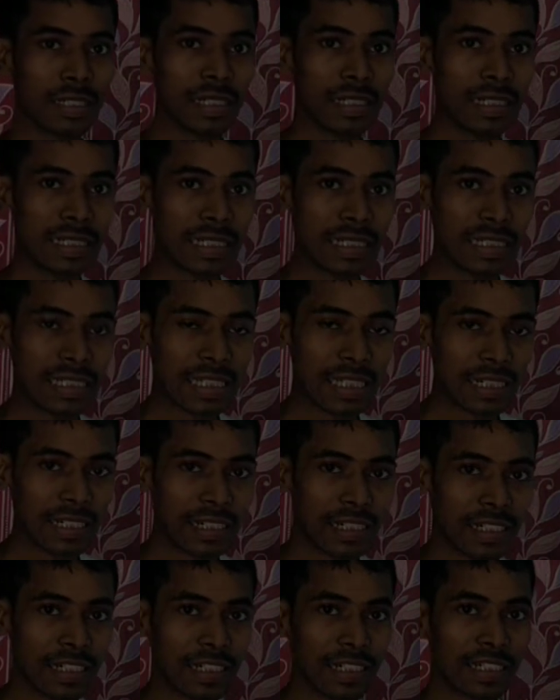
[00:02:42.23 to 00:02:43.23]
it is
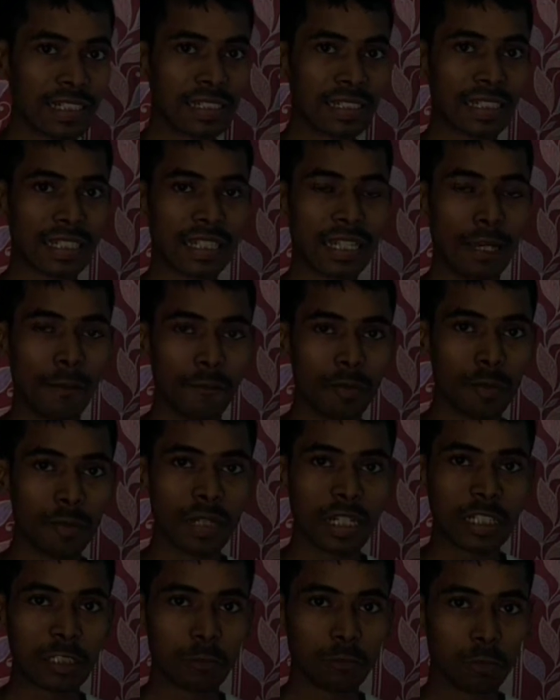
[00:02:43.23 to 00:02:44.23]
regarded as Cambrian
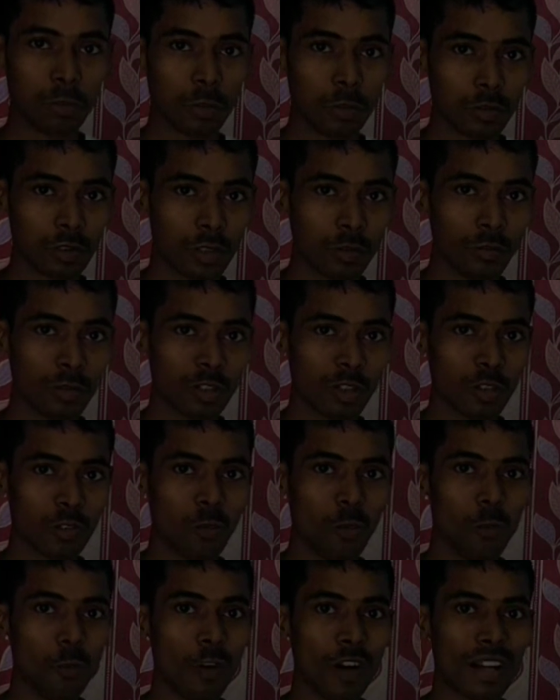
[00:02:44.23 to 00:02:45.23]
explosion? Because
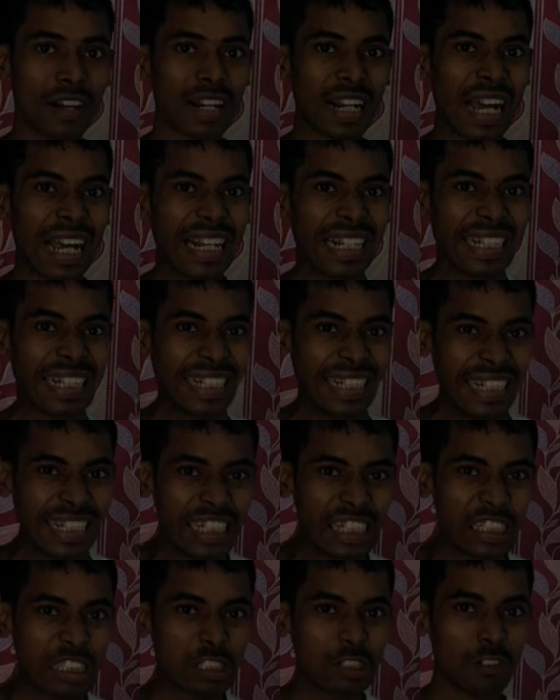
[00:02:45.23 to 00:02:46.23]

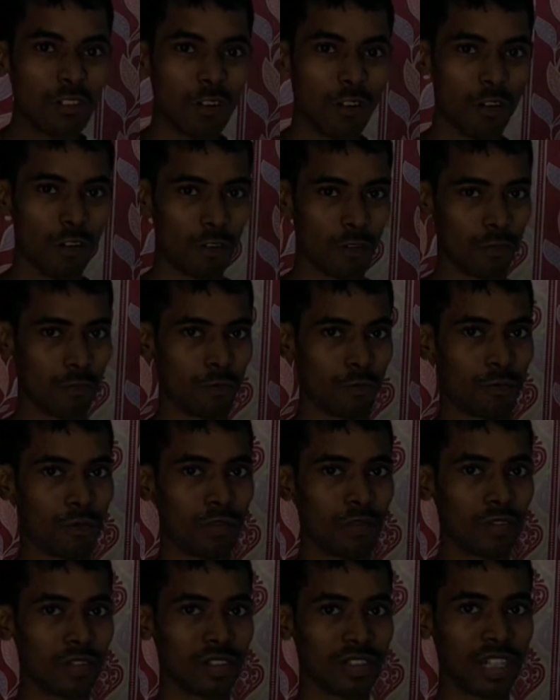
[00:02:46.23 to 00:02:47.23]
varieties of
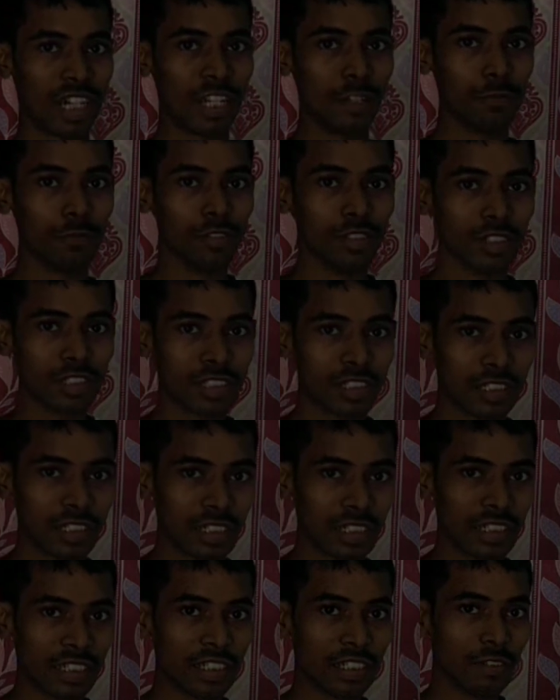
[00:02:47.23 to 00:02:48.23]

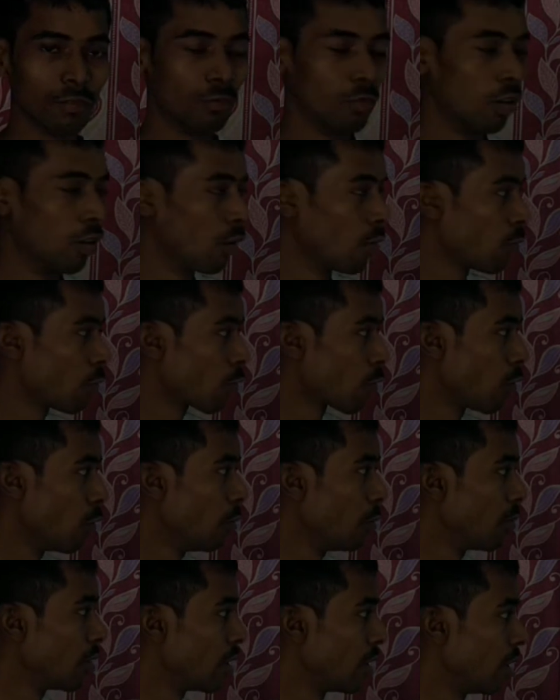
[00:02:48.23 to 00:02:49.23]
diversity evolved
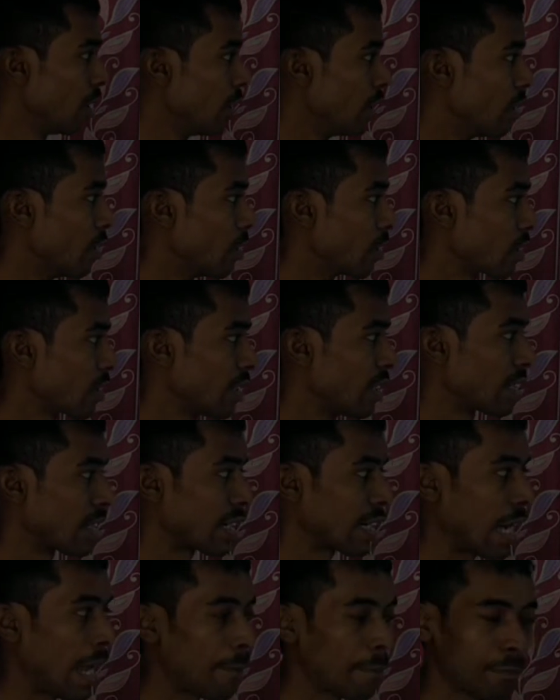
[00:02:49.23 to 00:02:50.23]
from here, okay,
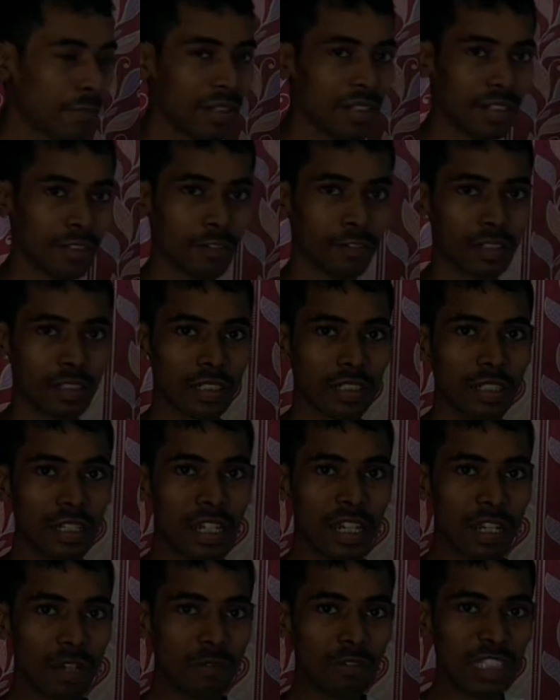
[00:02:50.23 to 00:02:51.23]
rapid, okay,
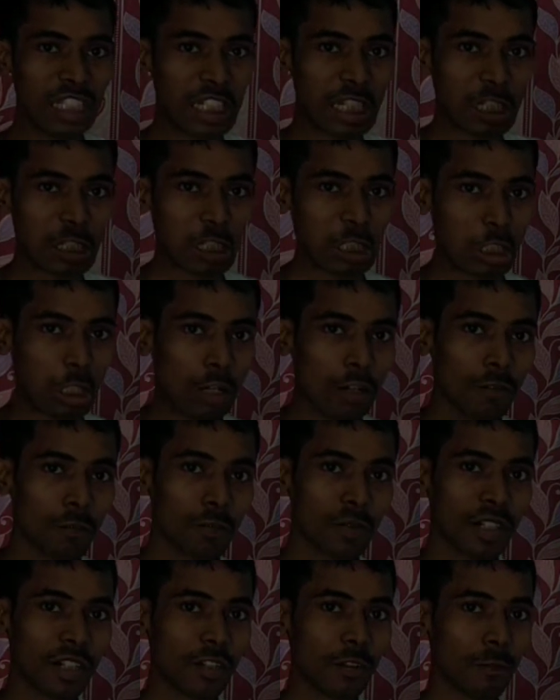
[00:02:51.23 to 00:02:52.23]
within a short
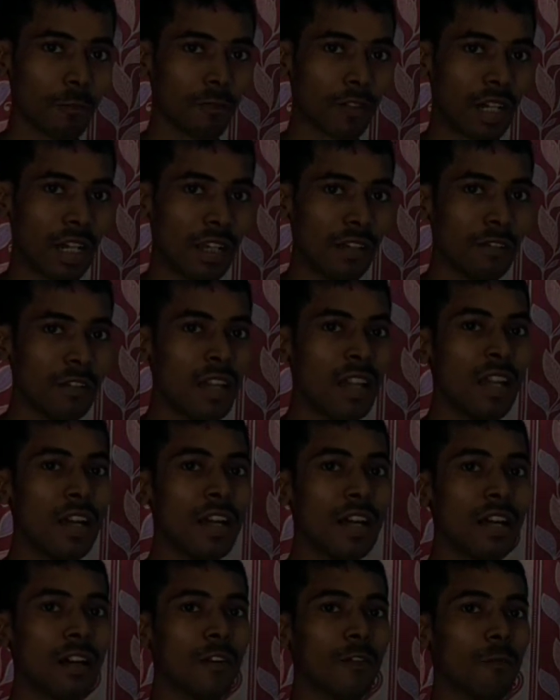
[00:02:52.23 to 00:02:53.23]
period of time.
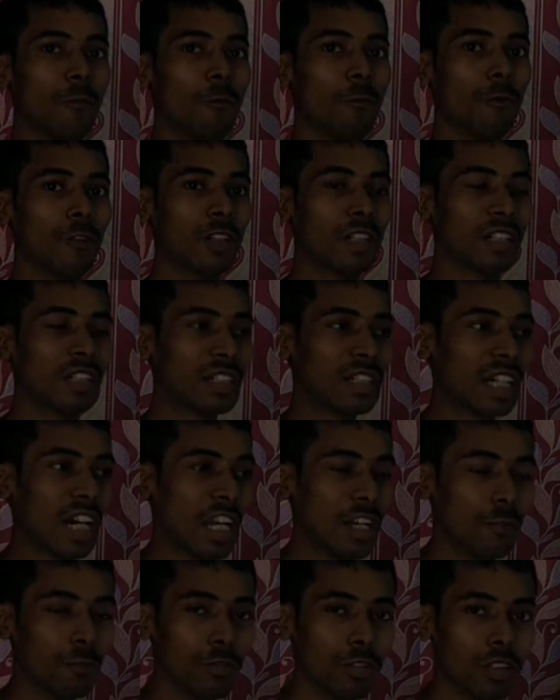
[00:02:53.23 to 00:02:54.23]

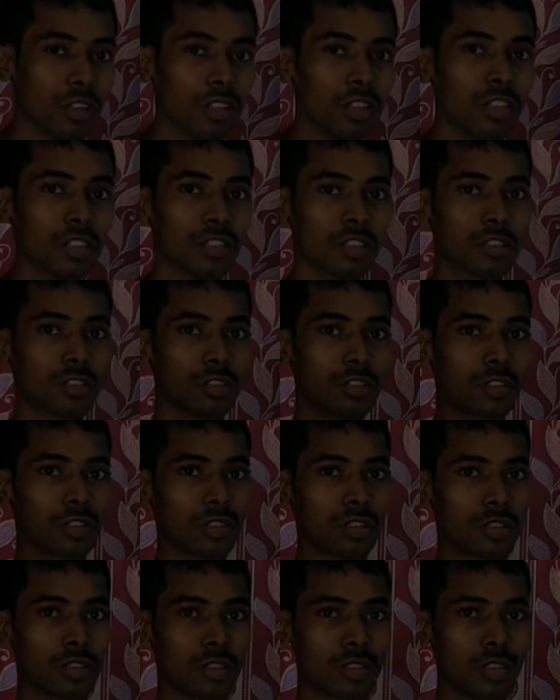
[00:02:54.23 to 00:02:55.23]
Diverse
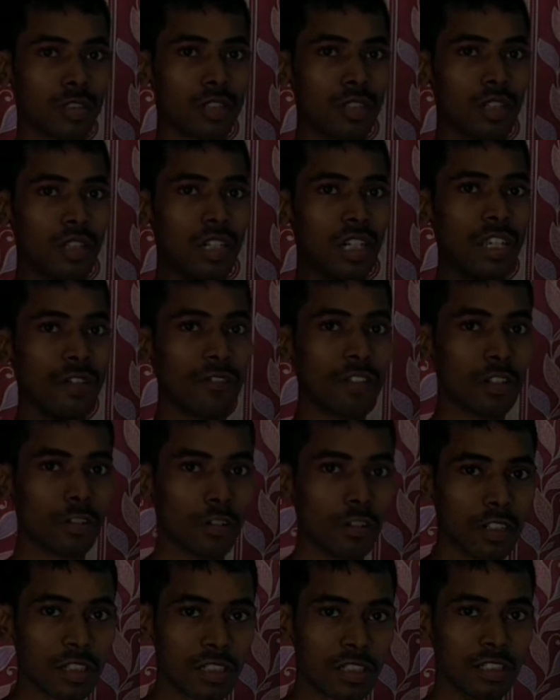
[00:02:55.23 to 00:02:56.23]
living
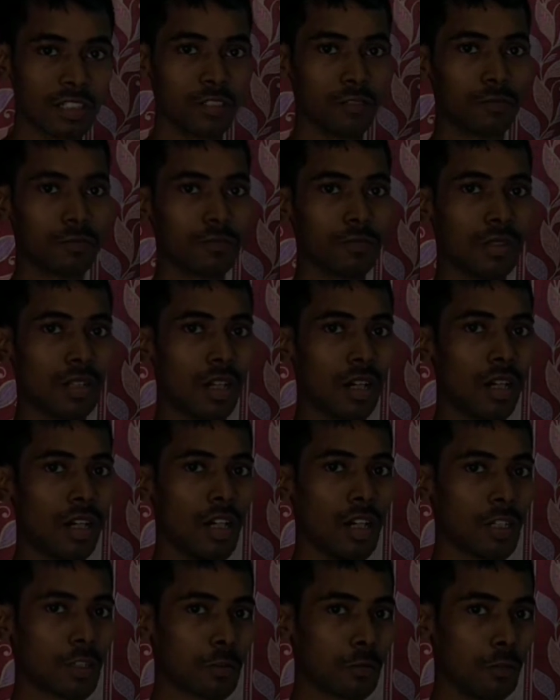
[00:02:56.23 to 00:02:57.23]
organisms
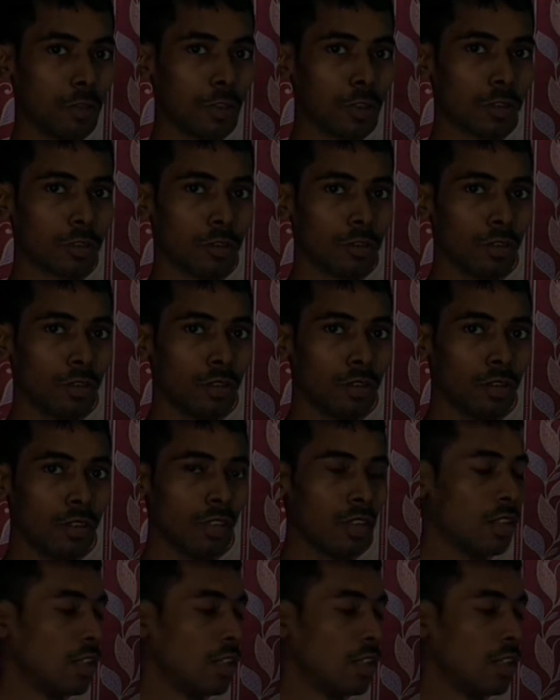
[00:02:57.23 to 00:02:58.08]
are going to